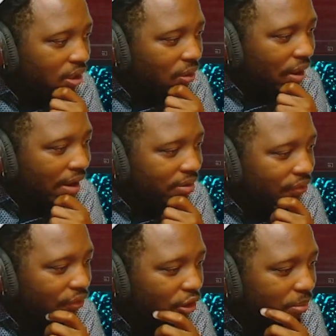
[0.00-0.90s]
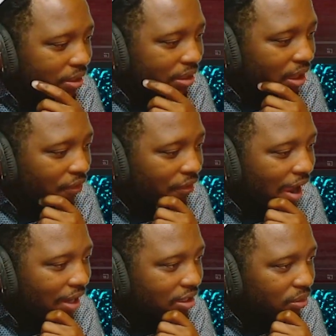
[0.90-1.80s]
or how the form itself
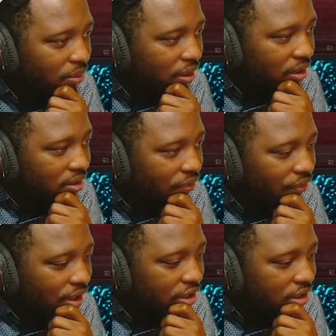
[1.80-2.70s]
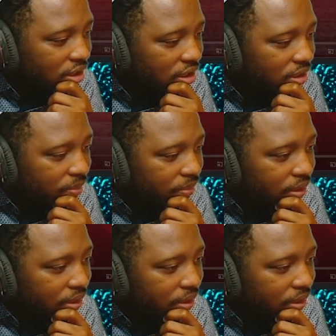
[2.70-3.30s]
actually works or functions.